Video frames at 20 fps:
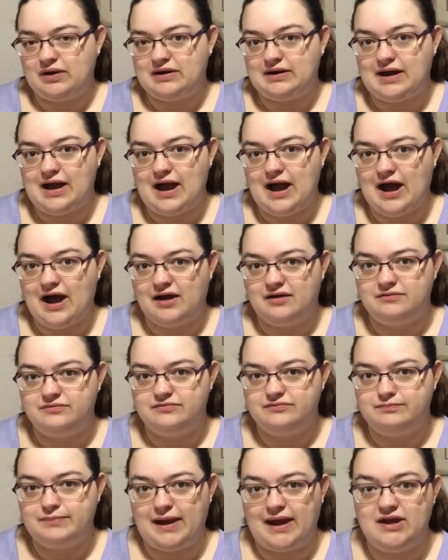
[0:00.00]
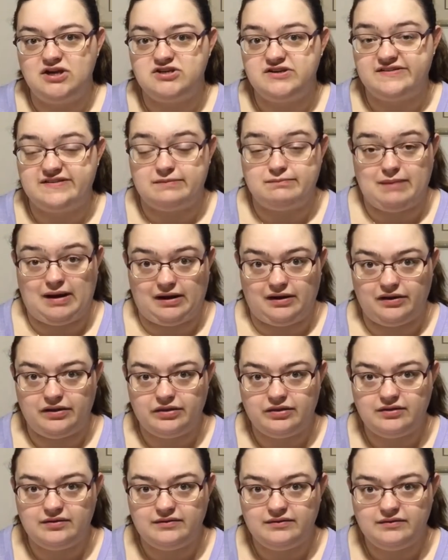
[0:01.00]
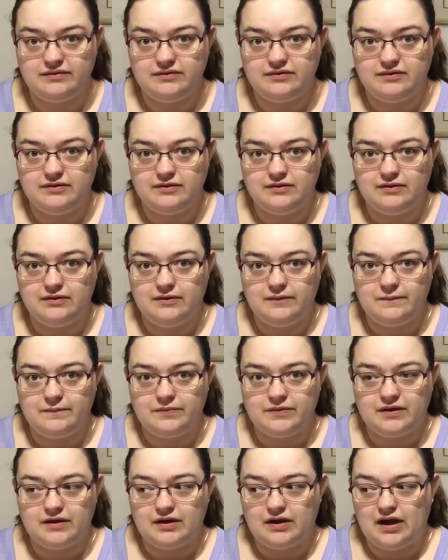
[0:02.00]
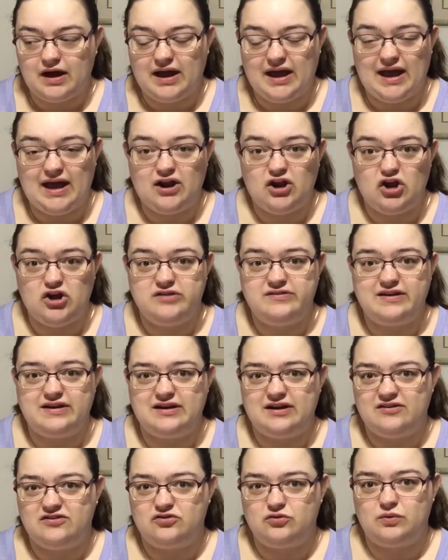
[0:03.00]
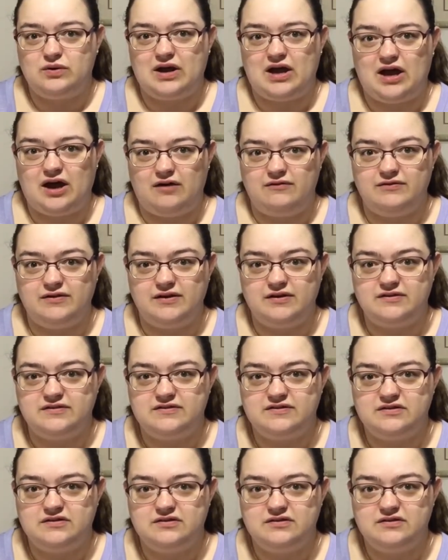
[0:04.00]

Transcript: a half pages a month. I had her done in 2.5 years.